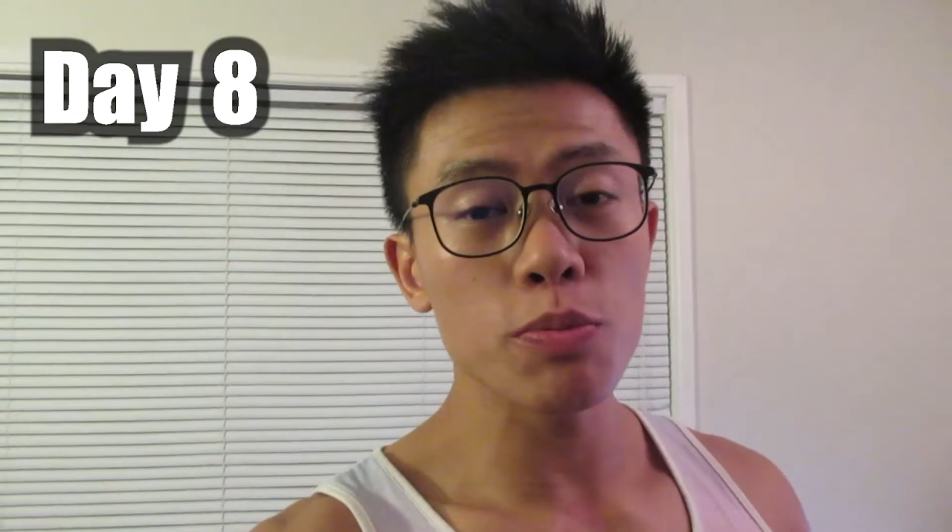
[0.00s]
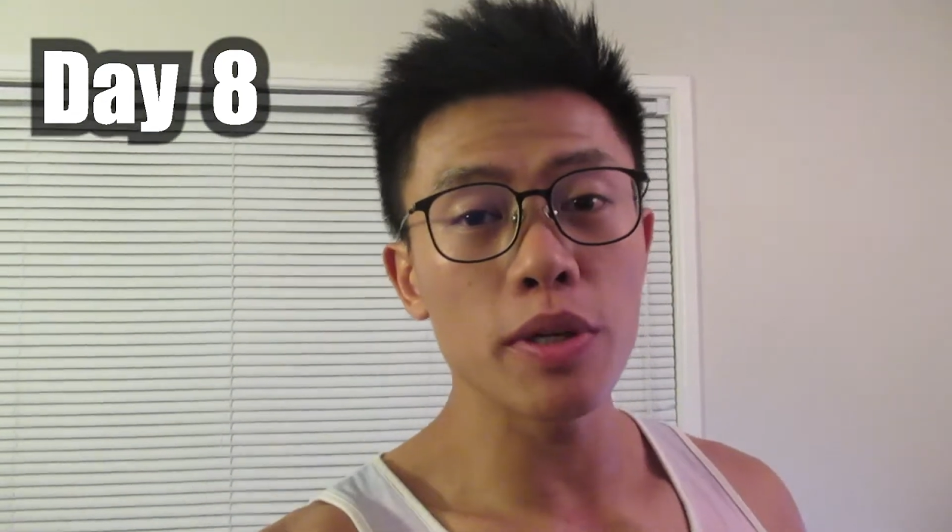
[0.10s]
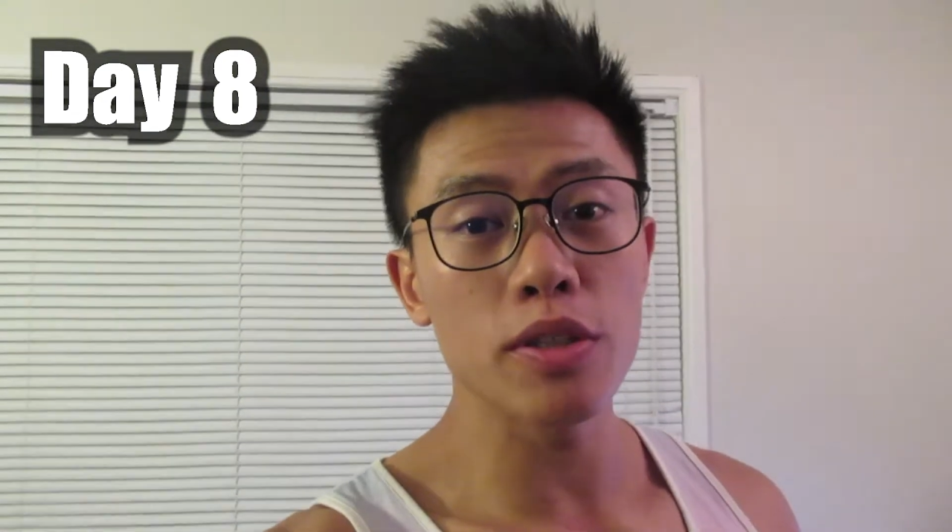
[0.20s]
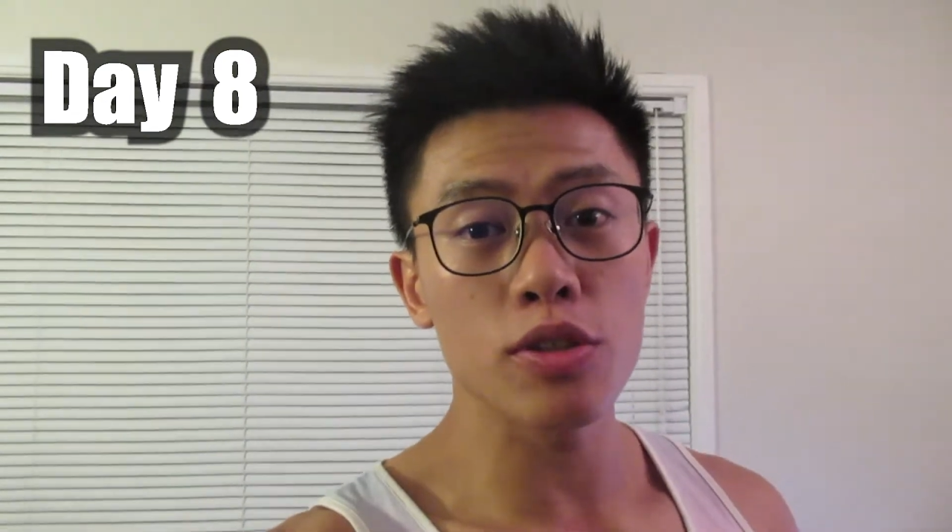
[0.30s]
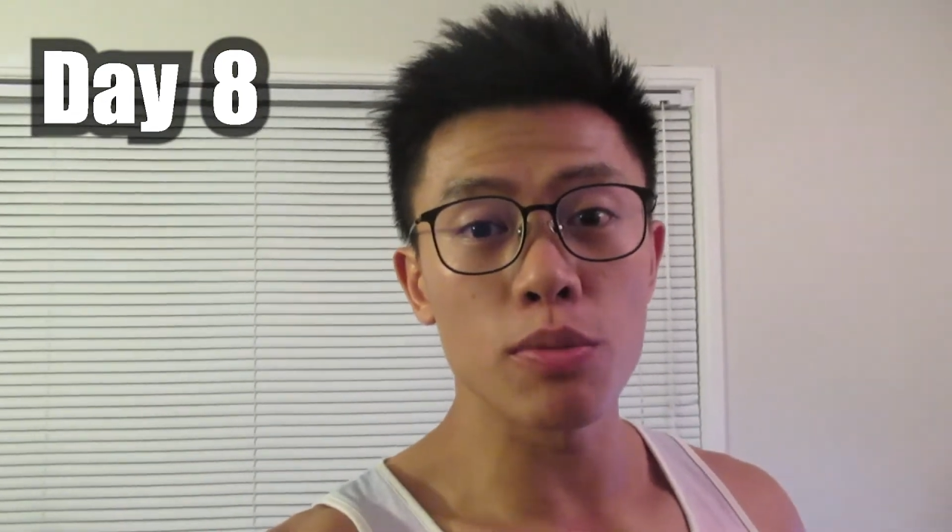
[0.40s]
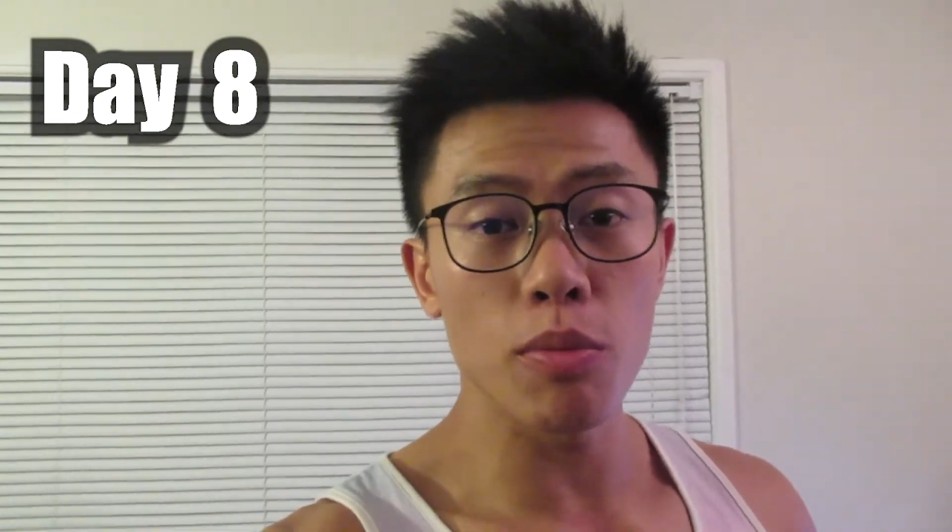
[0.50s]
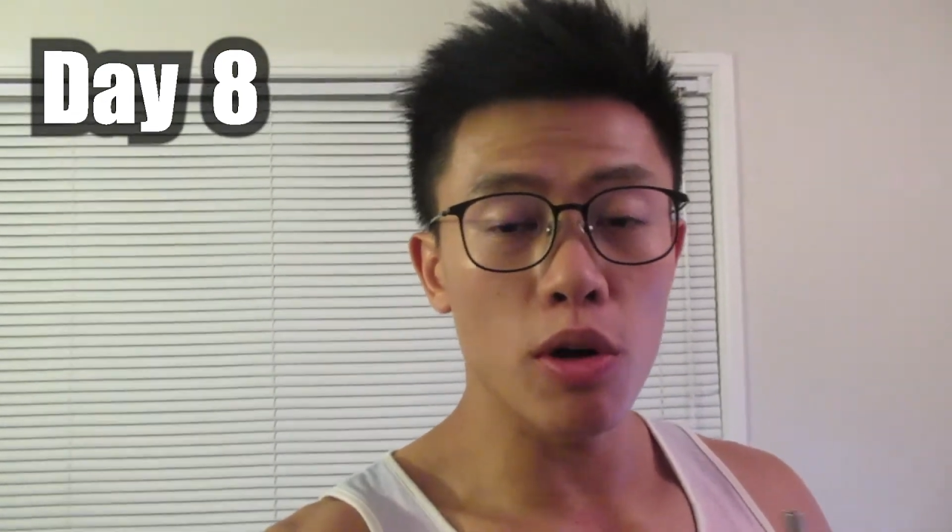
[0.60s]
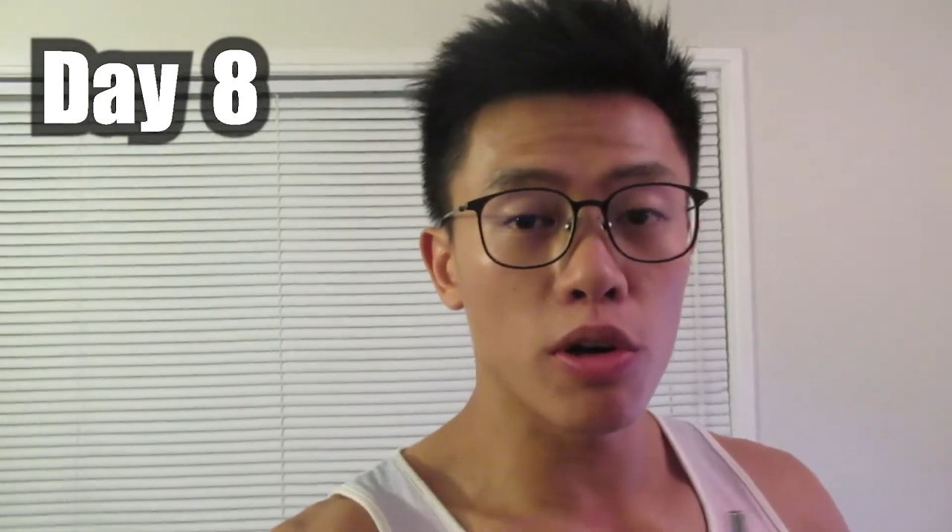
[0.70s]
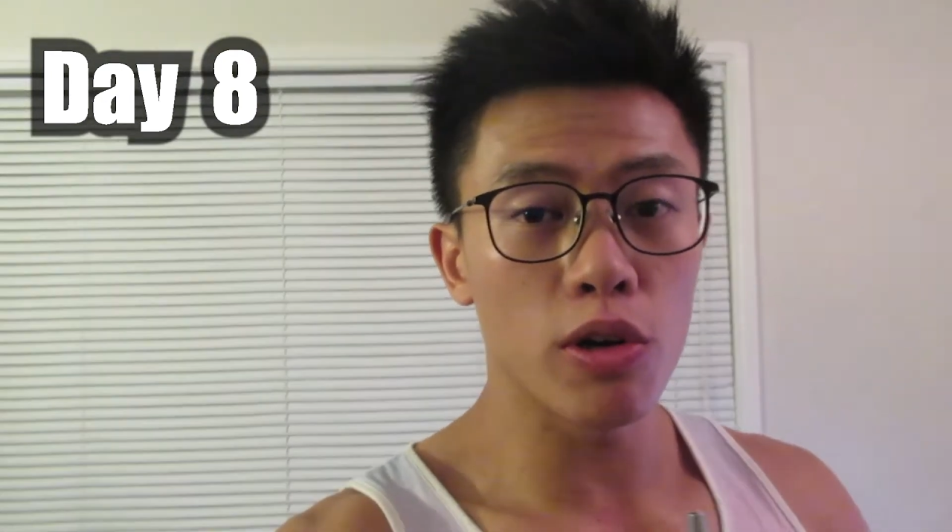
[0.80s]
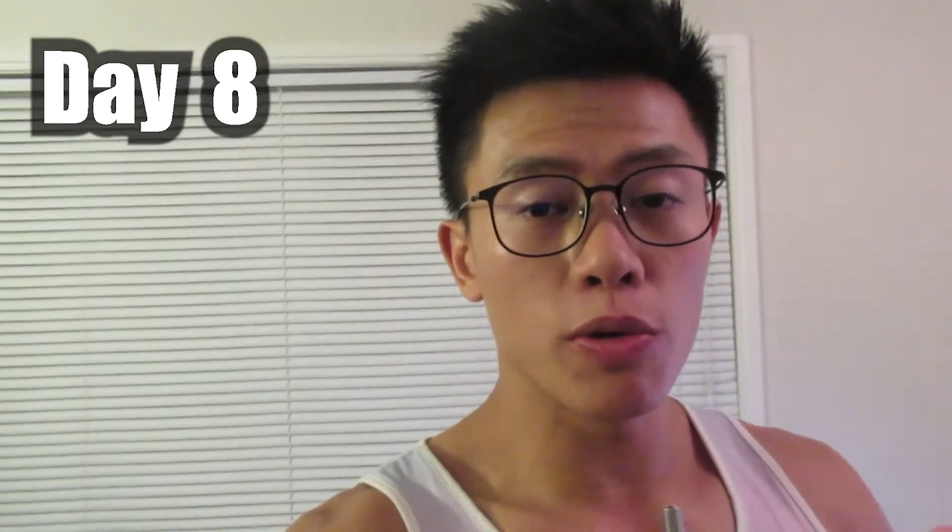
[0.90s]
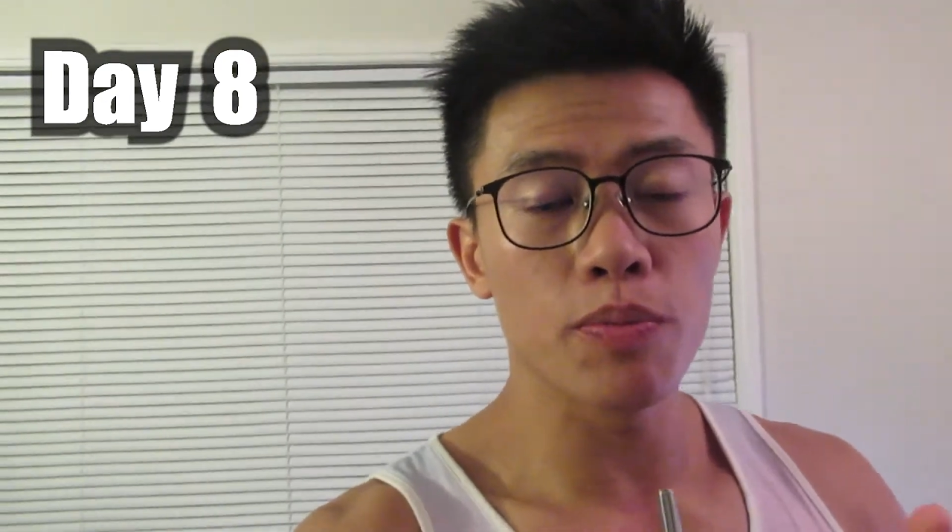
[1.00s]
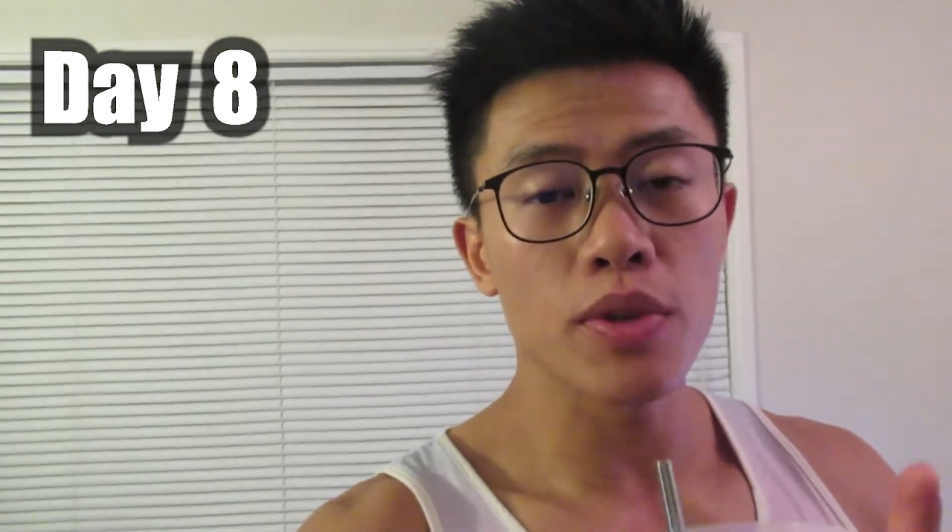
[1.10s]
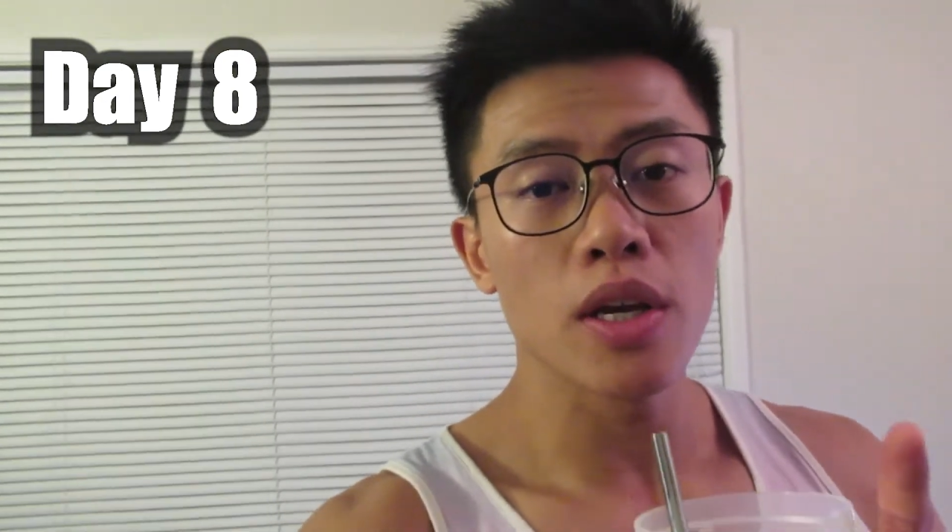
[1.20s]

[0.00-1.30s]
means tomorrow